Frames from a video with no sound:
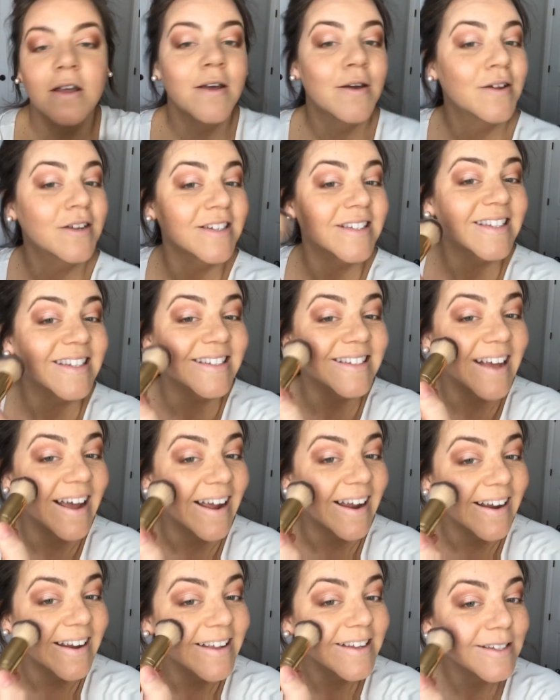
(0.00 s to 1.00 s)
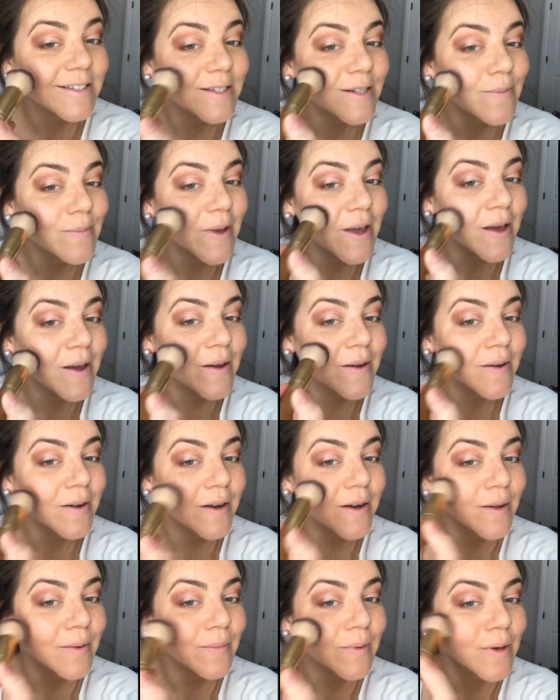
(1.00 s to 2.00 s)
Just the tiniest amount,
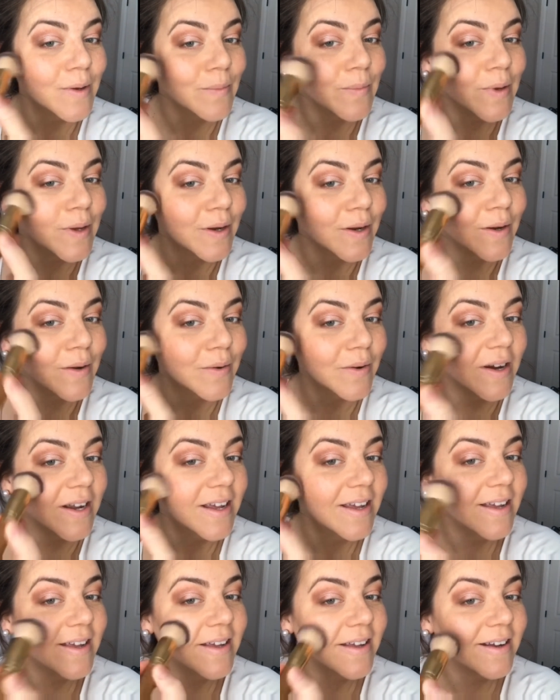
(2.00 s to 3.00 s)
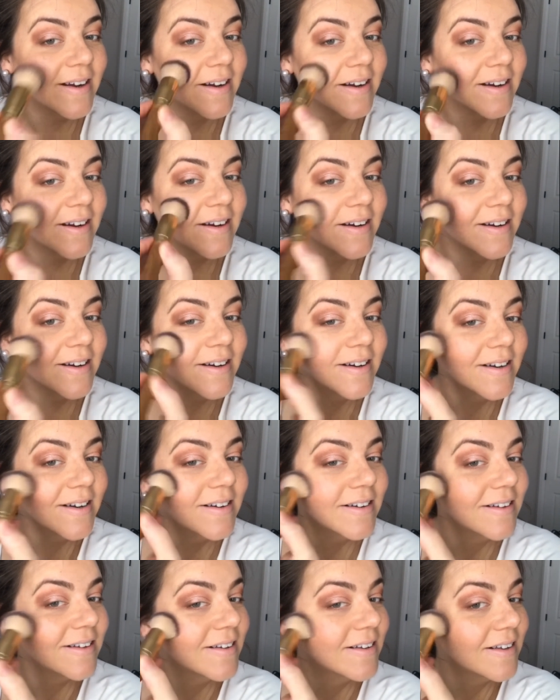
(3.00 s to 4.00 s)
and I'm gonna put it right here,
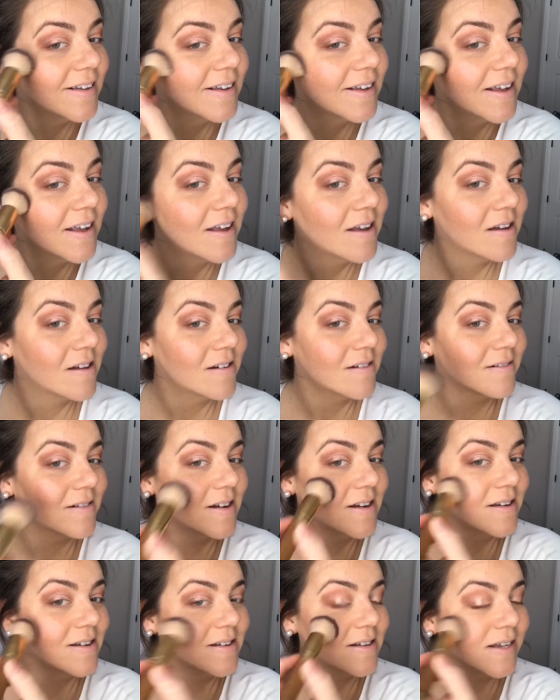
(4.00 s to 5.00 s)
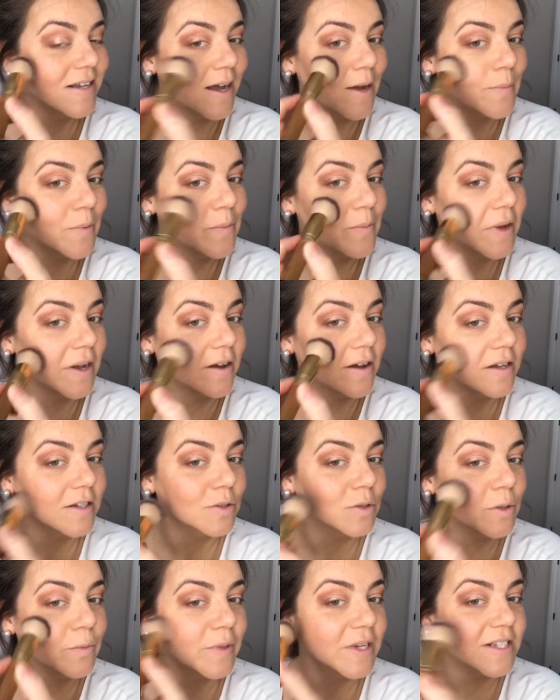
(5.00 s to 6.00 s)
right on top of my
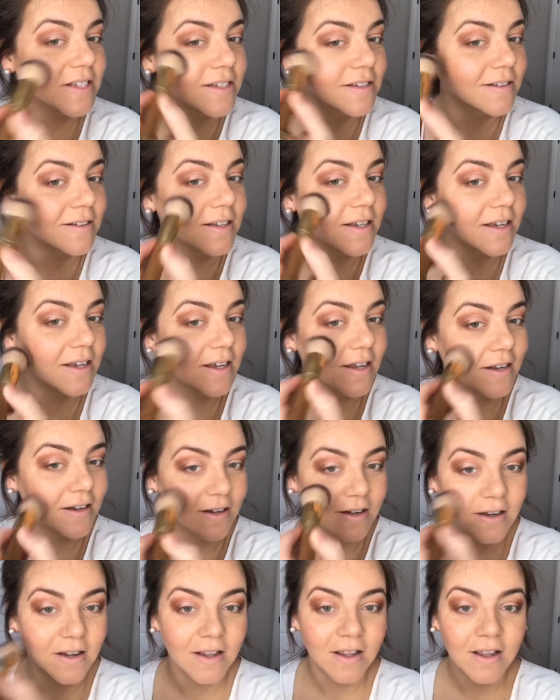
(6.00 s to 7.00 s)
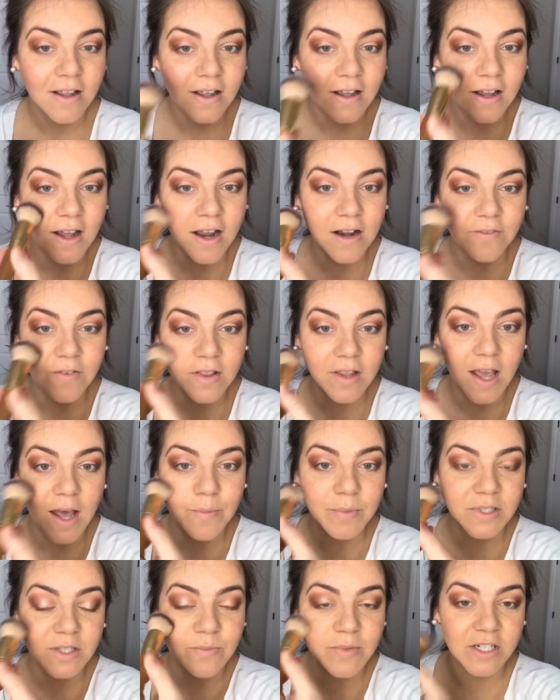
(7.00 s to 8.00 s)
contour basically, and kind of on the
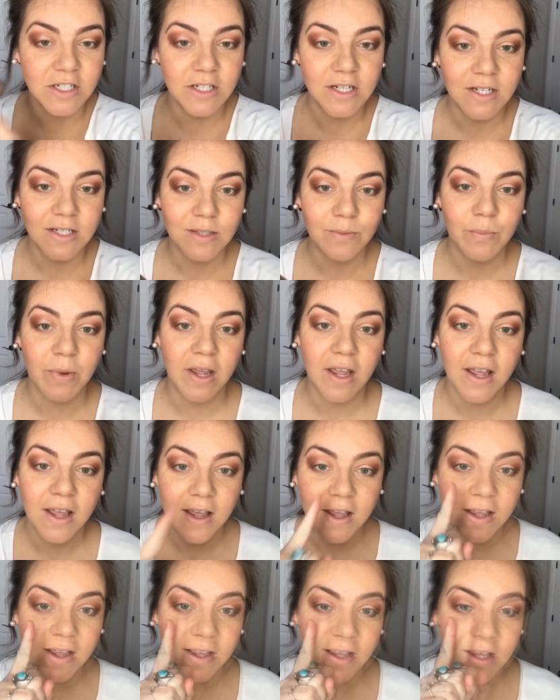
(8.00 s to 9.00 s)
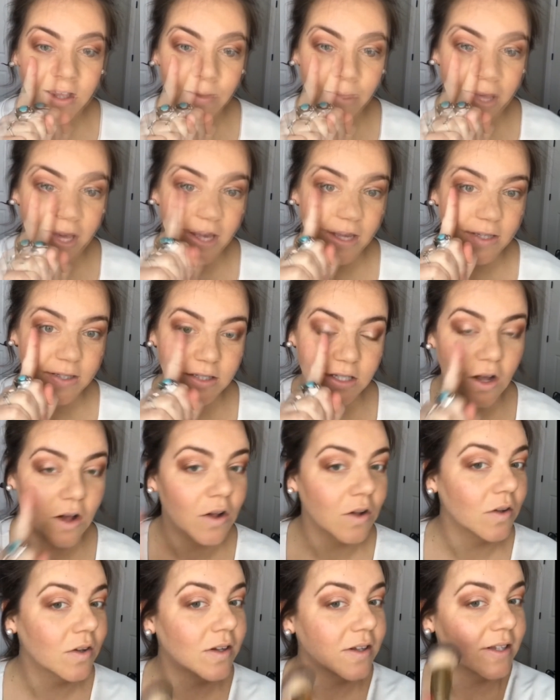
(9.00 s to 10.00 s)
apples of my cheeks, but keep this
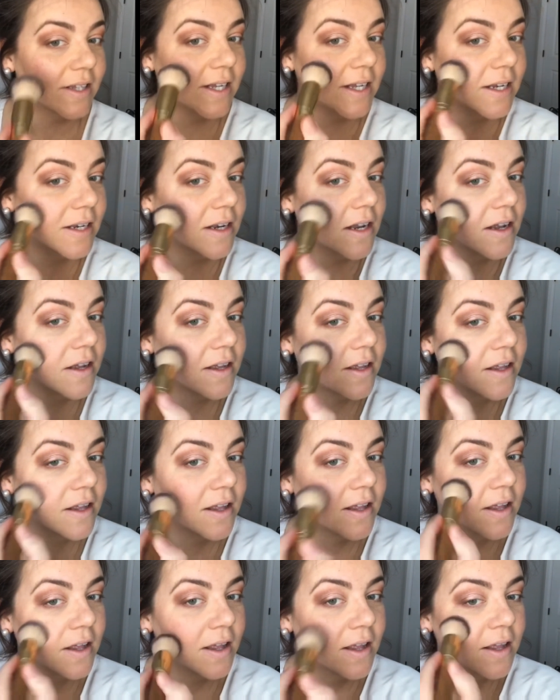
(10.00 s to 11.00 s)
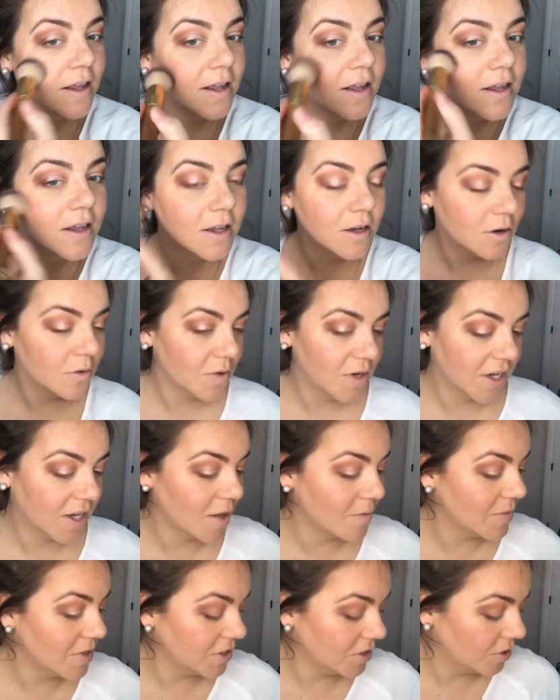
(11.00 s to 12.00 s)
all clean. You don't want to
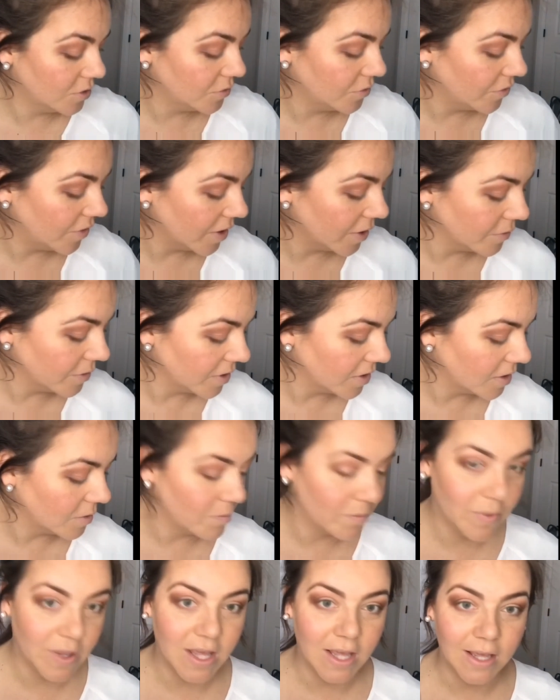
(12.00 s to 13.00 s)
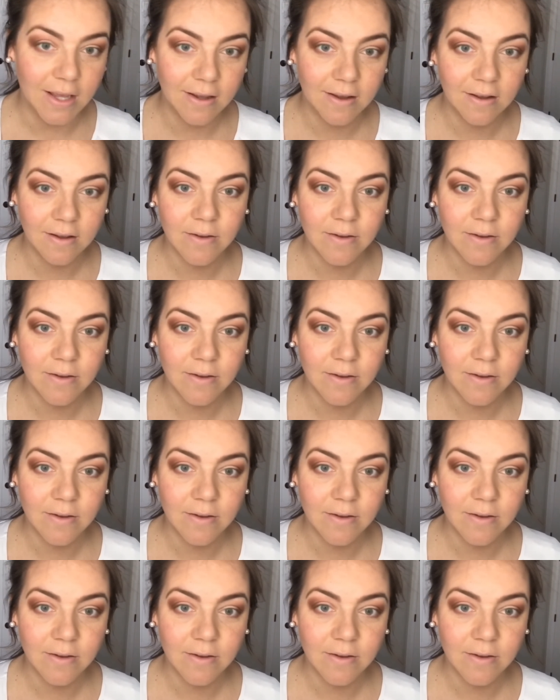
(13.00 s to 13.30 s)
come in too far with the pink.